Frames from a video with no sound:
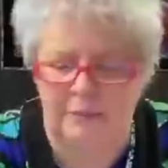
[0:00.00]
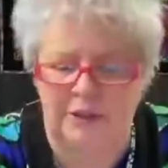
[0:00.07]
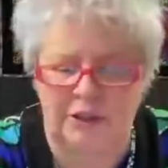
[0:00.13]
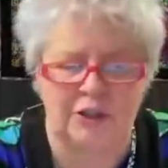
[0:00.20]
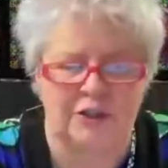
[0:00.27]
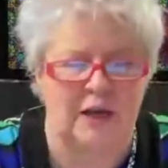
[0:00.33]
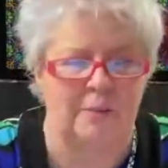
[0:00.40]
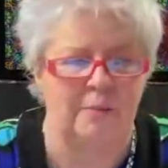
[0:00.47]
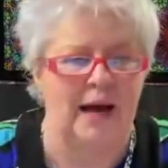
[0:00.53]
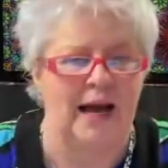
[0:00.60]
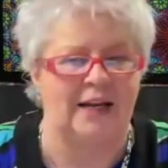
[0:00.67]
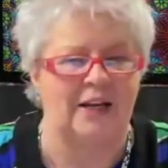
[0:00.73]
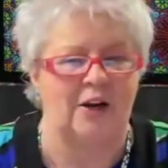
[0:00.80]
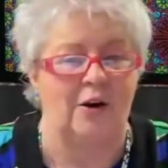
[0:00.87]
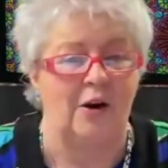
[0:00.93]
just come
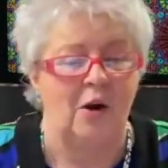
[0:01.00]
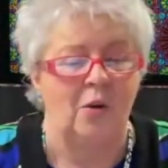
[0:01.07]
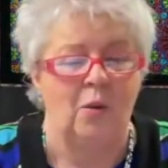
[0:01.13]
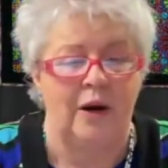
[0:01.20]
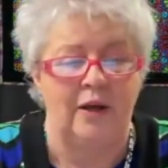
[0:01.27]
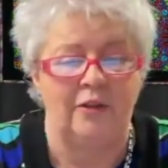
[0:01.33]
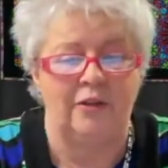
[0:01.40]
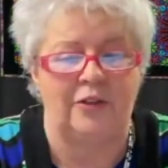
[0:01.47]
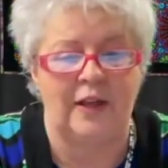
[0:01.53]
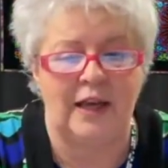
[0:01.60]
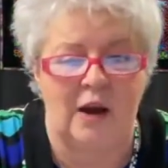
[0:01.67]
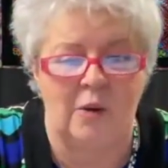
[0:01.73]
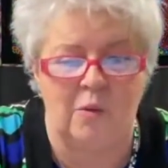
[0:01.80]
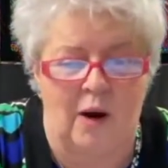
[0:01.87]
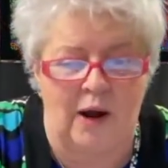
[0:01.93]
back here. One other thing
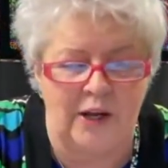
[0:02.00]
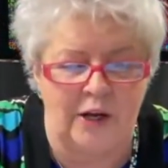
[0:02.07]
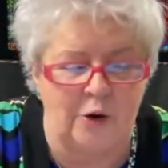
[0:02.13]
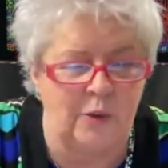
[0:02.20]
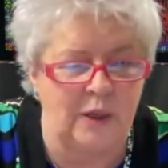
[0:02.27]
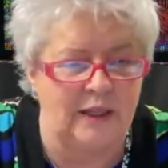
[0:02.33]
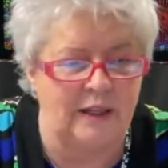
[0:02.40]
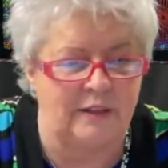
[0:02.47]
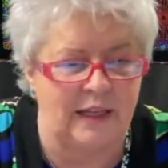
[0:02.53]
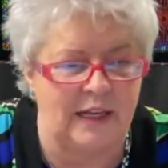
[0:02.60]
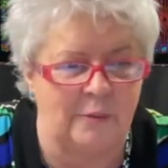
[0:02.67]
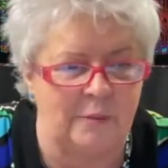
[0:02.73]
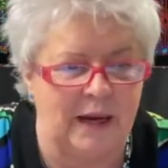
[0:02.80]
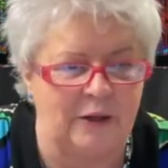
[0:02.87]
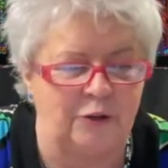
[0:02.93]
I want you to really think
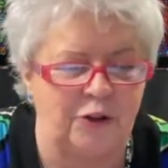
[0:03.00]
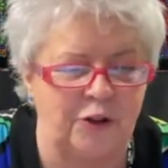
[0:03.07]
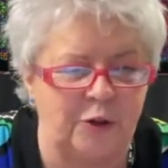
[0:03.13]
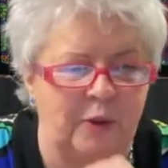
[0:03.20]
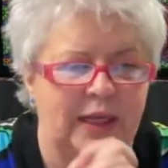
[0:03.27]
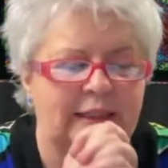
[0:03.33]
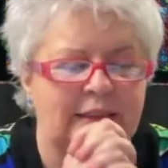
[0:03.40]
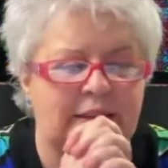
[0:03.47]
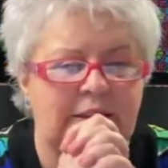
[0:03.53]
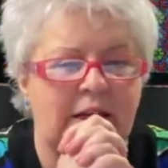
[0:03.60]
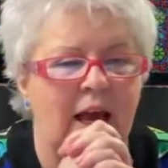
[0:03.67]
about too is